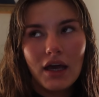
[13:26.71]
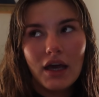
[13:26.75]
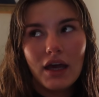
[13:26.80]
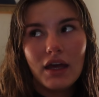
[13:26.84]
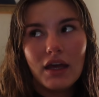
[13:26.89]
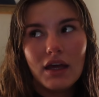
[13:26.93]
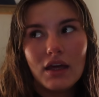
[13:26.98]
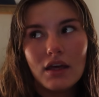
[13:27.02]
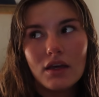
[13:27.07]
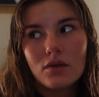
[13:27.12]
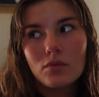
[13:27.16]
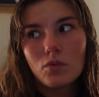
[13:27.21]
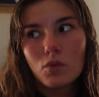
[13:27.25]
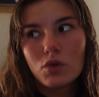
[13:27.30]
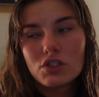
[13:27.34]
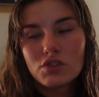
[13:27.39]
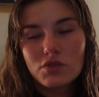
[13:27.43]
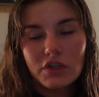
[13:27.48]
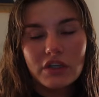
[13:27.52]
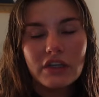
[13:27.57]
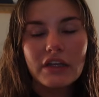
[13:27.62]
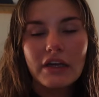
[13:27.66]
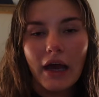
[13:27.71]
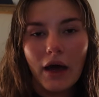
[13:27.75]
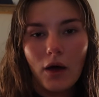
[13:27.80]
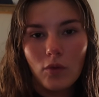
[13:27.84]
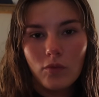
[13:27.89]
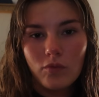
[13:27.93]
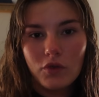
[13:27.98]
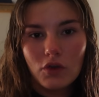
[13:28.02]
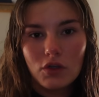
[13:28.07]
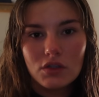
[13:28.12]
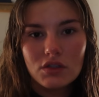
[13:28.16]
It was really
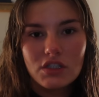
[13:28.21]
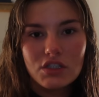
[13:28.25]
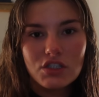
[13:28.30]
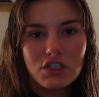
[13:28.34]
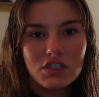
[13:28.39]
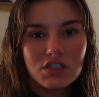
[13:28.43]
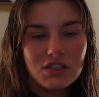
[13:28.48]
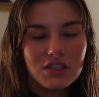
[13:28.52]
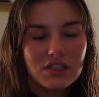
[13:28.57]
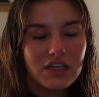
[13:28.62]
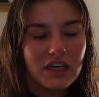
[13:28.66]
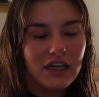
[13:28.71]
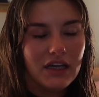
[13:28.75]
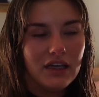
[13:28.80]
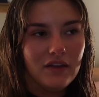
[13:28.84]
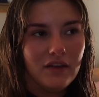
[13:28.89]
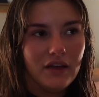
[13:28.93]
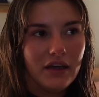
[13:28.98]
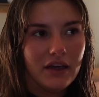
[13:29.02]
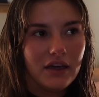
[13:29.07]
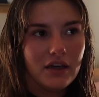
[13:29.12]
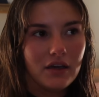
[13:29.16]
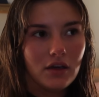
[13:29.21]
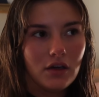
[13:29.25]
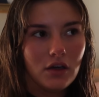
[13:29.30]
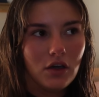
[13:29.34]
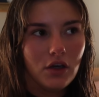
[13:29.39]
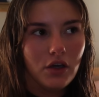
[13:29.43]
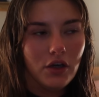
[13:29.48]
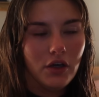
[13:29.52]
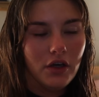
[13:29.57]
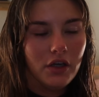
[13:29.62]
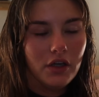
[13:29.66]
helpful to just get, like, a
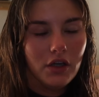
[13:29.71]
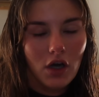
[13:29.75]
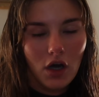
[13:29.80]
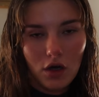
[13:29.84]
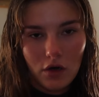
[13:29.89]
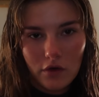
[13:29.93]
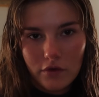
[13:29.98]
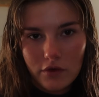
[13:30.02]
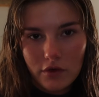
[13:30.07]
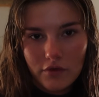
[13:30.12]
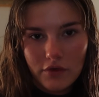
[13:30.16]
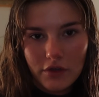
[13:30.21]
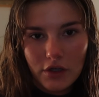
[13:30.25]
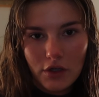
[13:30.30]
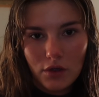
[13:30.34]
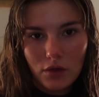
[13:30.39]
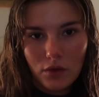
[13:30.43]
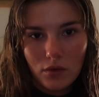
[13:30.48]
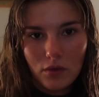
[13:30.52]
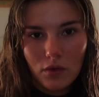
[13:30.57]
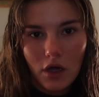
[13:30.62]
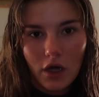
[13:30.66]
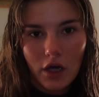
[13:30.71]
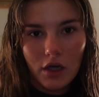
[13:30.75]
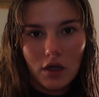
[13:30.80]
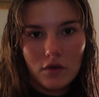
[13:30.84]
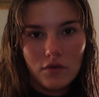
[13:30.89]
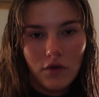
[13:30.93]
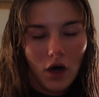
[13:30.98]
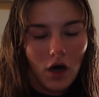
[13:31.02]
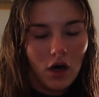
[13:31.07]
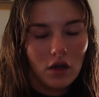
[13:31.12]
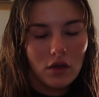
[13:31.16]
good overview
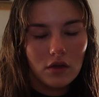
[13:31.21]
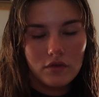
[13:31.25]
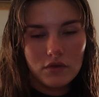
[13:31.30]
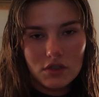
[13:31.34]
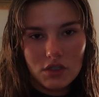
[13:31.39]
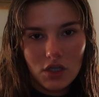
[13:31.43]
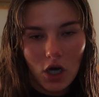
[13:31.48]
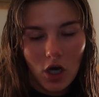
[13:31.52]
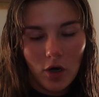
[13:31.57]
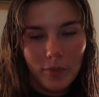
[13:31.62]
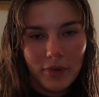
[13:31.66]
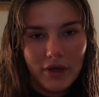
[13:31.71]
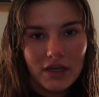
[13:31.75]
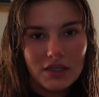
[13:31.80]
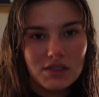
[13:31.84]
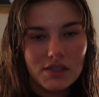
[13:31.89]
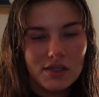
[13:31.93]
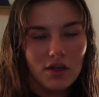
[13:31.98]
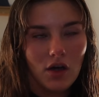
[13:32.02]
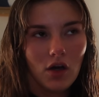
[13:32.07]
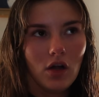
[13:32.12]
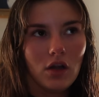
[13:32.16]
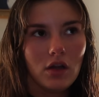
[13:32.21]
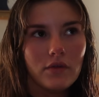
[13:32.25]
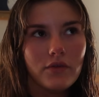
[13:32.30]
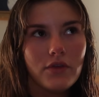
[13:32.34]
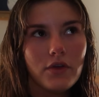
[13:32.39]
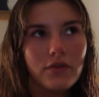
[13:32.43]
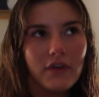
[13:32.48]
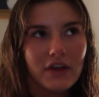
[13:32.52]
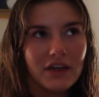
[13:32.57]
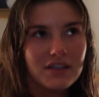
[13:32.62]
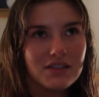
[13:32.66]
of all of the topics and all of
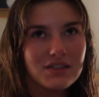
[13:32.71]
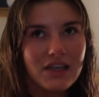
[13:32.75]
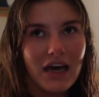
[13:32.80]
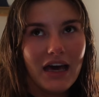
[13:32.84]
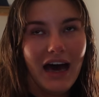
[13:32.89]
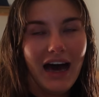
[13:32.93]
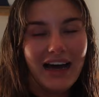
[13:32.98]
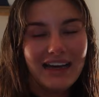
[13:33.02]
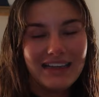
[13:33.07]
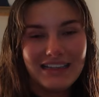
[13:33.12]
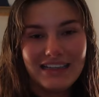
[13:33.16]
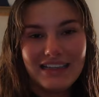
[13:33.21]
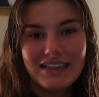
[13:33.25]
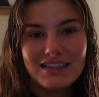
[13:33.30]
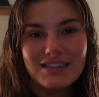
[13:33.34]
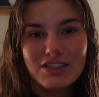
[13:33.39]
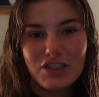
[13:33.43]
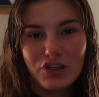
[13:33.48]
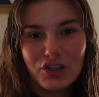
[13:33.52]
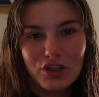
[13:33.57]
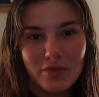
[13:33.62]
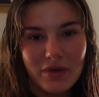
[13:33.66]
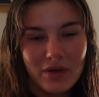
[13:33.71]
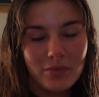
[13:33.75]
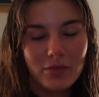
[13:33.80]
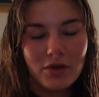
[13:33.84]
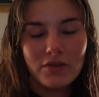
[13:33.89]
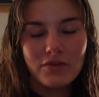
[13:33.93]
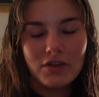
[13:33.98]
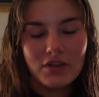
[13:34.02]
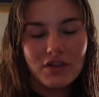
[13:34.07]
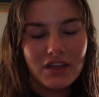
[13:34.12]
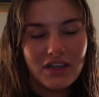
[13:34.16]
the things that I need to
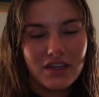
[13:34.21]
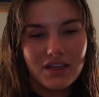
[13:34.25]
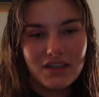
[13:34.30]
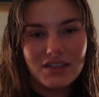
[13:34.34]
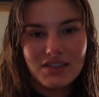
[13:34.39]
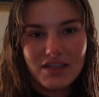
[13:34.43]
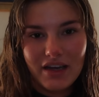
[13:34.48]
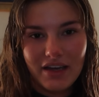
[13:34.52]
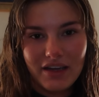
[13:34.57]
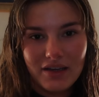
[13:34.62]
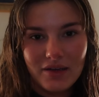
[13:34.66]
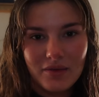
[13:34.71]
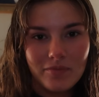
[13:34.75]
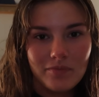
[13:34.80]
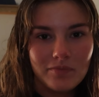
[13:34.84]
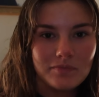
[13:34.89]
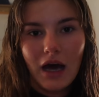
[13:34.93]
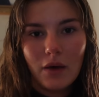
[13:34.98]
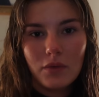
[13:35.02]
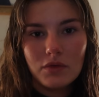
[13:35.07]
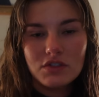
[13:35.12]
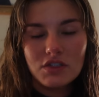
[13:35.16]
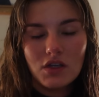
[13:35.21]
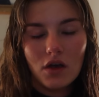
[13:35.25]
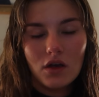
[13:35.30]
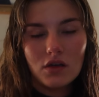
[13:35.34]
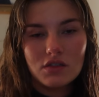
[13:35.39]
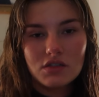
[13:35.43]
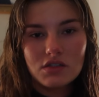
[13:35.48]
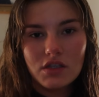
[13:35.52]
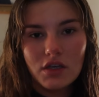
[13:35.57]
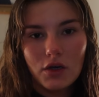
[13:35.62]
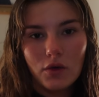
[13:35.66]
remember for the exam. I was
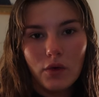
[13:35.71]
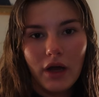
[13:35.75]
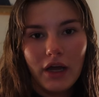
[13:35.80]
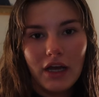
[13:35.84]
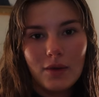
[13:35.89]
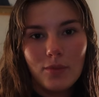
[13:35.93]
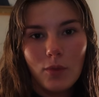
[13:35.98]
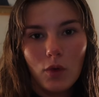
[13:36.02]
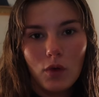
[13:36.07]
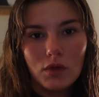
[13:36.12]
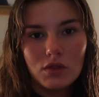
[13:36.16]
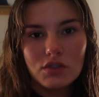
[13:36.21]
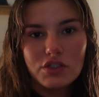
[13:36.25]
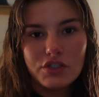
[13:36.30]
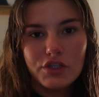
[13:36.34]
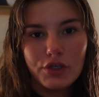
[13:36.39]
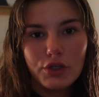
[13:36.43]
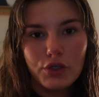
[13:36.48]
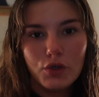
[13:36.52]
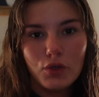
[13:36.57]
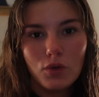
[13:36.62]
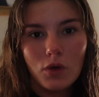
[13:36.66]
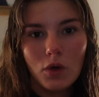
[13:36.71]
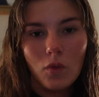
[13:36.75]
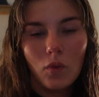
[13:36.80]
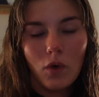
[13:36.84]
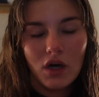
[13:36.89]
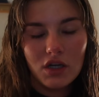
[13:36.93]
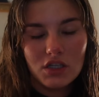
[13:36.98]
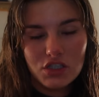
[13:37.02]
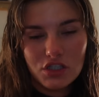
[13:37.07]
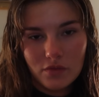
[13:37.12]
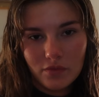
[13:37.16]
also able to
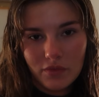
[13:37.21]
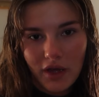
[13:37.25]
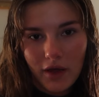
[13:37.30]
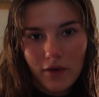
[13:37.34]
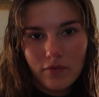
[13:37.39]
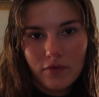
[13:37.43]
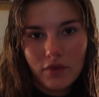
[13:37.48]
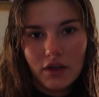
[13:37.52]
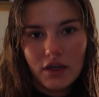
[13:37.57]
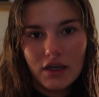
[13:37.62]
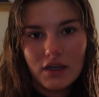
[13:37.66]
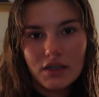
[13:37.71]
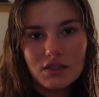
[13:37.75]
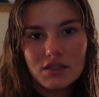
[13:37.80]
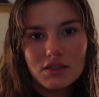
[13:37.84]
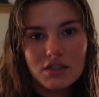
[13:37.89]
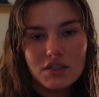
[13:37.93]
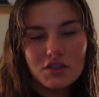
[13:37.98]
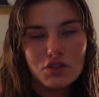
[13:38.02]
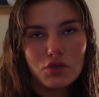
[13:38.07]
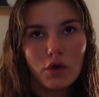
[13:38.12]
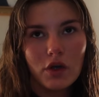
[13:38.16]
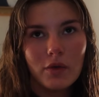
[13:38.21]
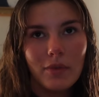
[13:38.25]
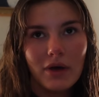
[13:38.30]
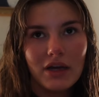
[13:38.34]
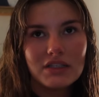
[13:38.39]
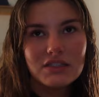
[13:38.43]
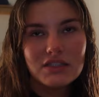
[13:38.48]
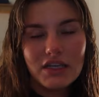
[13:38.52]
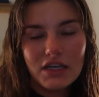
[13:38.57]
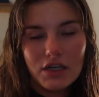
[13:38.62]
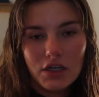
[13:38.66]
watch some Netflix, enjoy my
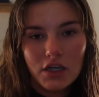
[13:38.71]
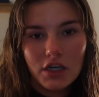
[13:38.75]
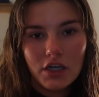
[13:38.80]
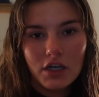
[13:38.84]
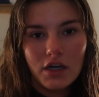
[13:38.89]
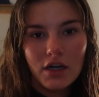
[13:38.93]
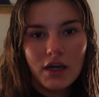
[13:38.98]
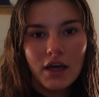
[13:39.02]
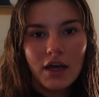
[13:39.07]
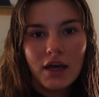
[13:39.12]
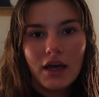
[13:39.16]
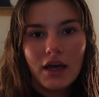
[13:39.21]
dinner,